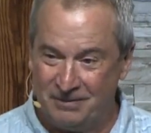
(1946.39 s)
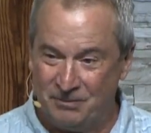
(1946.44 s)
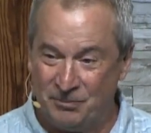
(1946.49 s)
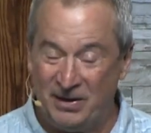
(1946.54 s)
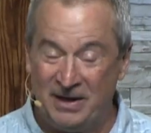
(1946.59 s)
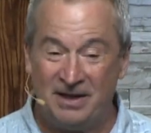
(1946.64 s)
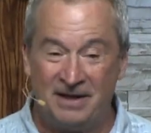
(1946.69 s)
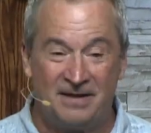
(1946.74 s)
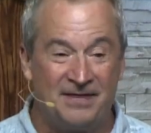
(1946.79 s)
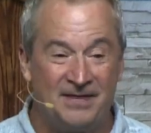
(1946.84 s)

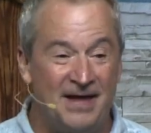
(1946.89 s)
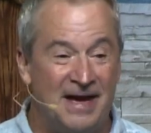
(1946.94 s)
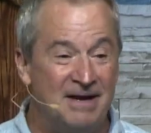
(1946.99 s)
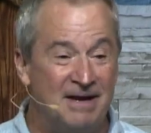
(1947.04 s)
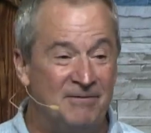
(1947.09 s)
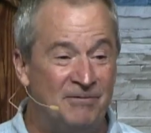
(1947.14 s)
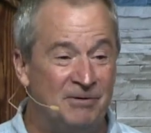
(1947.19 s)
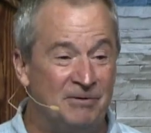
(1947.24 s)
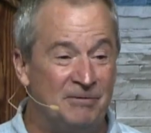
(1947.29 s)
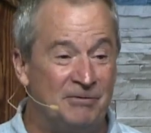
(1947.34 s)
Being
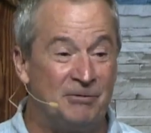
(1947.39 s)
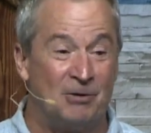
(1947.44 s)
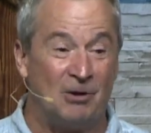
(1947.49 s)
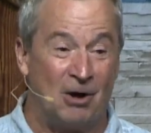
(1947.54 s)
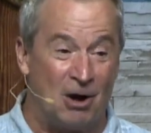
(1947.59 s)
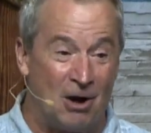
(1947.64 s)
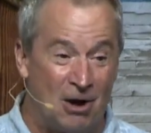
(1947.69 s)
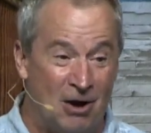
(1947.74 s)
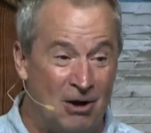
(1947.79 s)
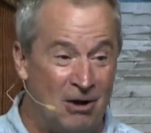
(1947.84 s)
thankful for
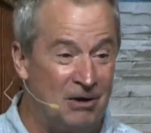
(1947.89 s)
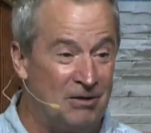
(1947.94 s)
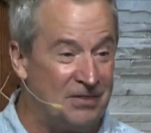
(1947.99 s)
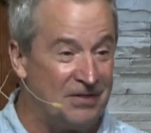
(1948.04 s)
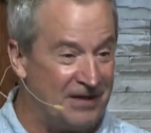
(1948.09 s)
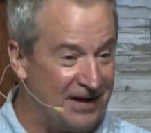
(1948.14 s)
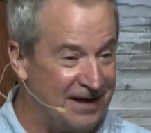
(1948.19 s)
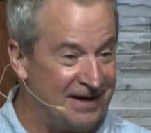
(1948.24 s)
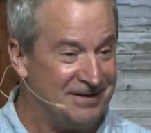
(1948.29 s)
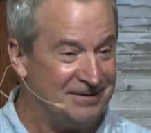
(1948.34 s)
all
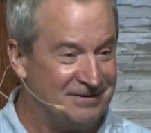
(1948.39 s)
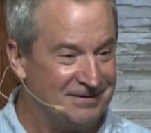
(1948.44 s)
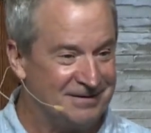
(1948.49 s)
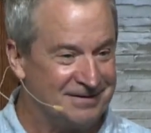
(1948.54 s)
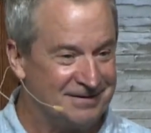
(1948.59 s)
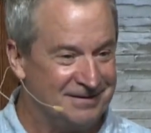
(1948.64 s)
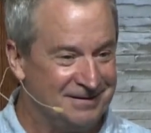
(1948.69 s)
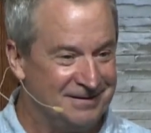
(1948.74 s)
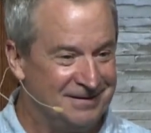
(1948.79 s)
things,